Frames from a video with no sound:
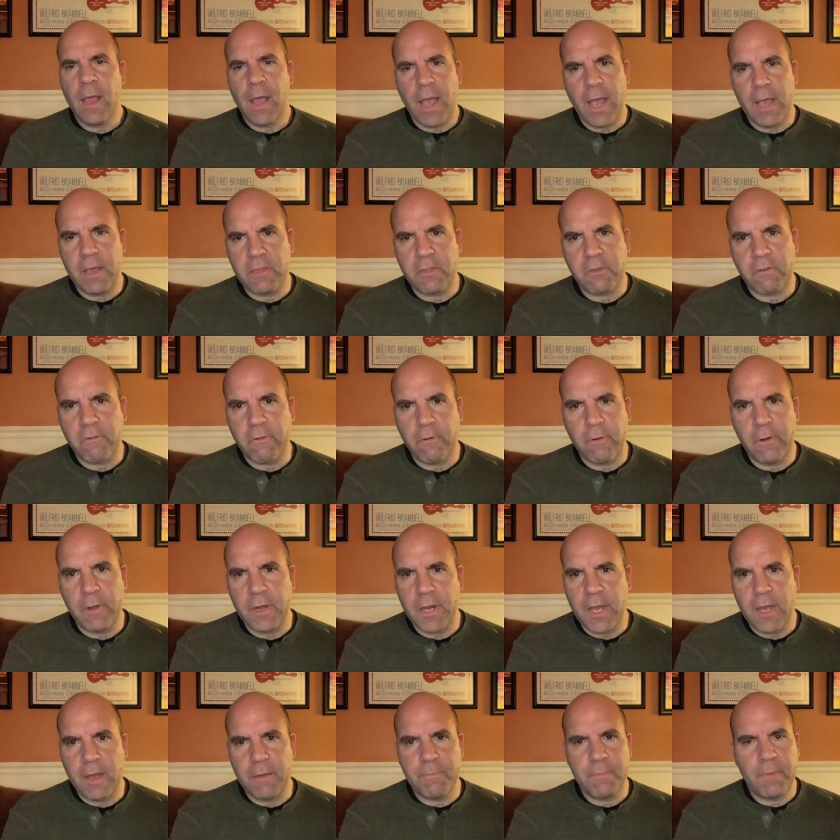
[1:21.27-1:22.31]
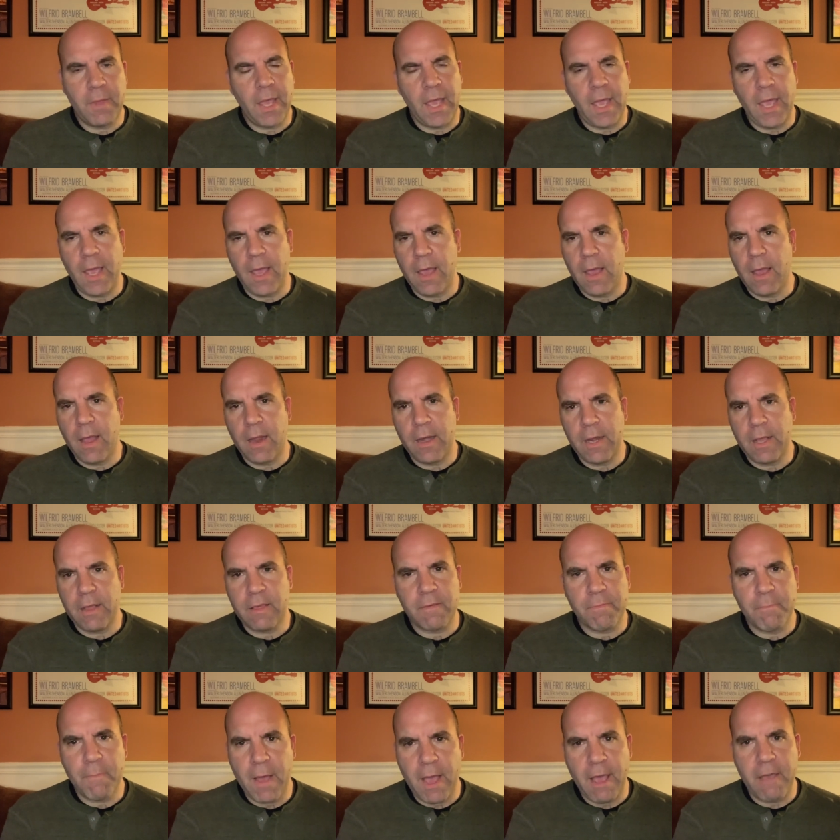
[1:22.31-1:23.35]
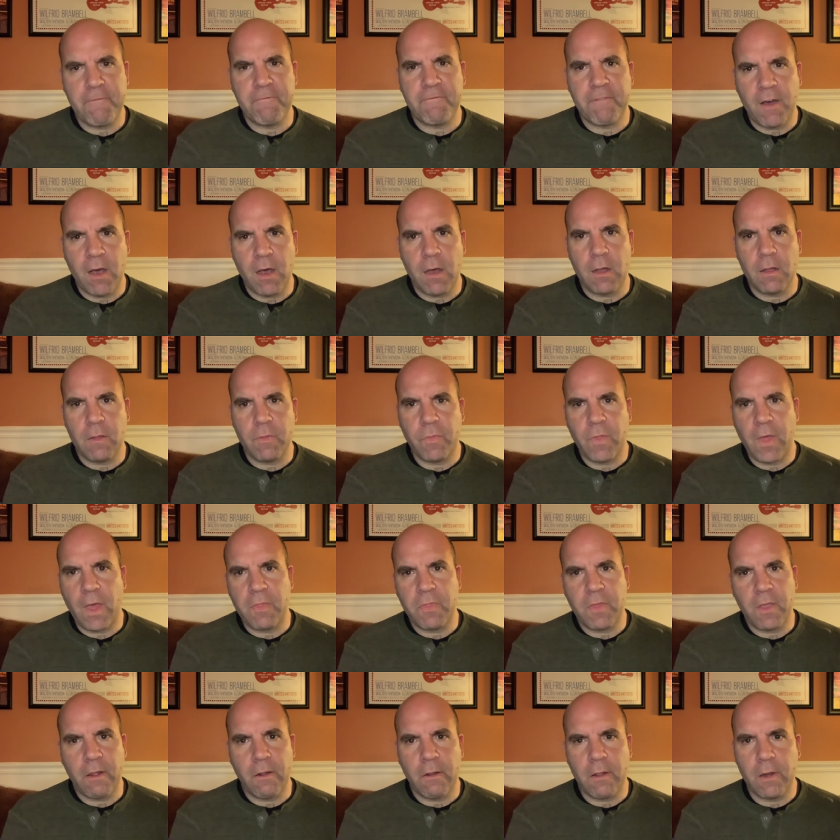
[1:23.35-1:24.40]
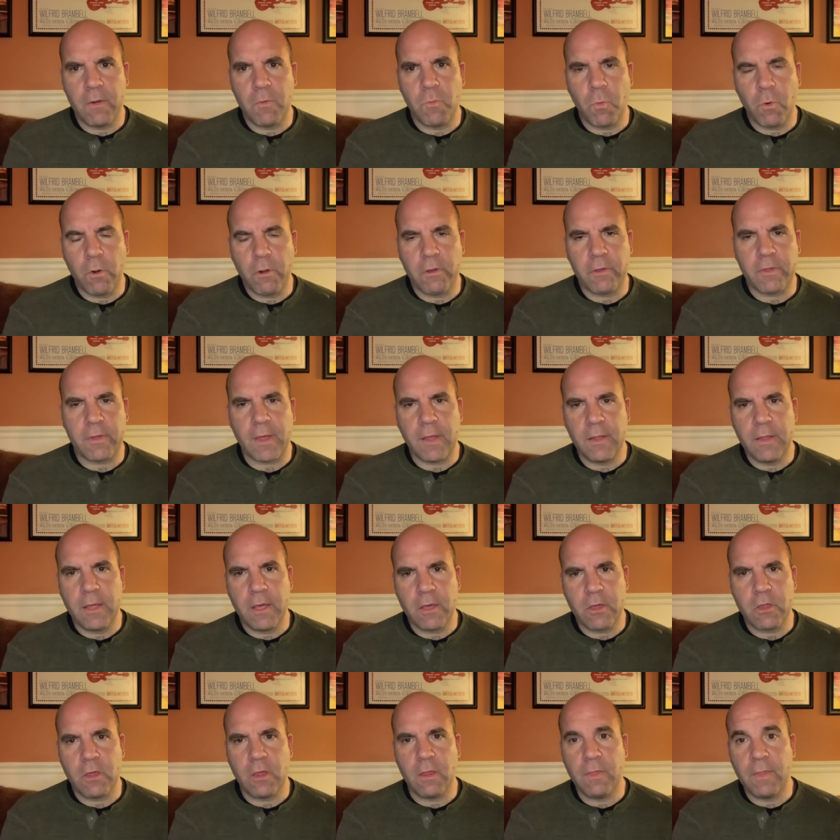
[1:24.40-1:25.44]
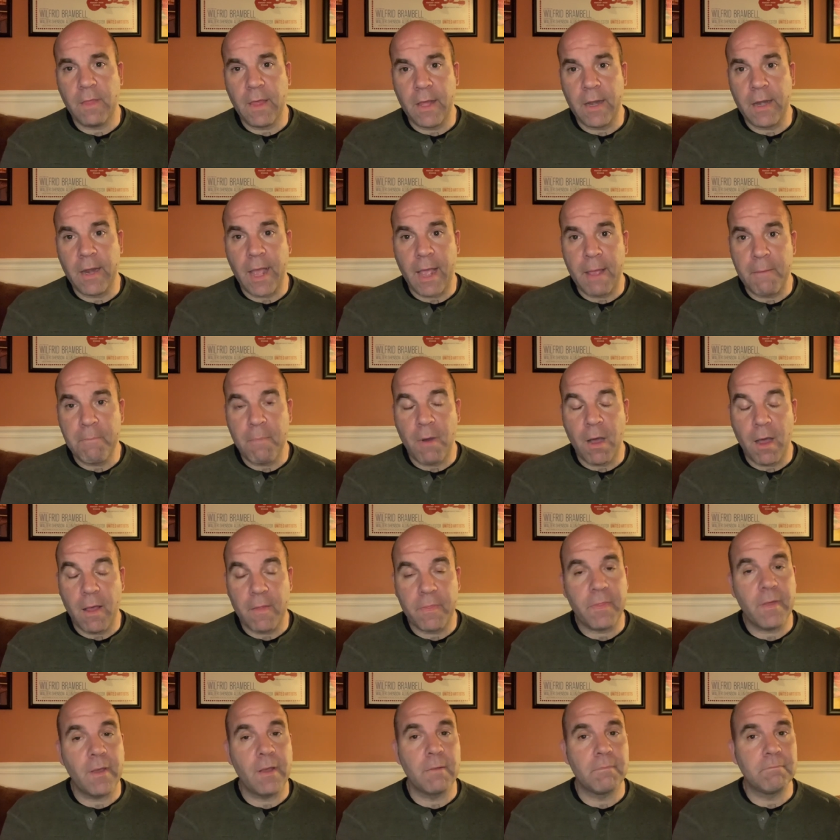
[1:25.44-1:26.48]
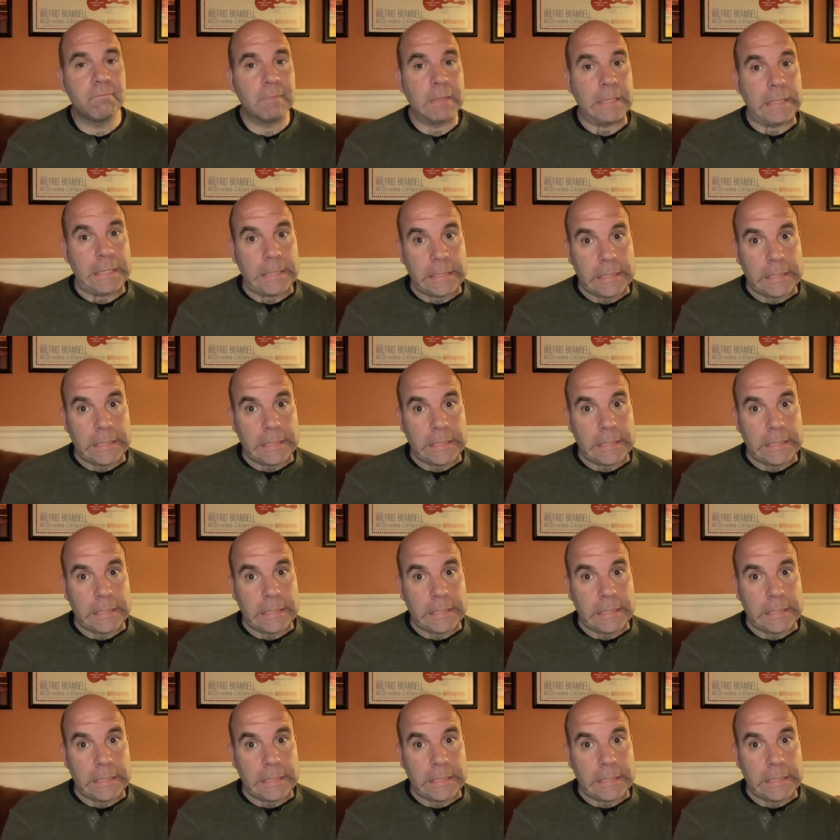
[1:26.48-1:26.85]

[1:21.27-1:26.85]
I screwed up, and it's my fault that they're in worse condition than I bought them.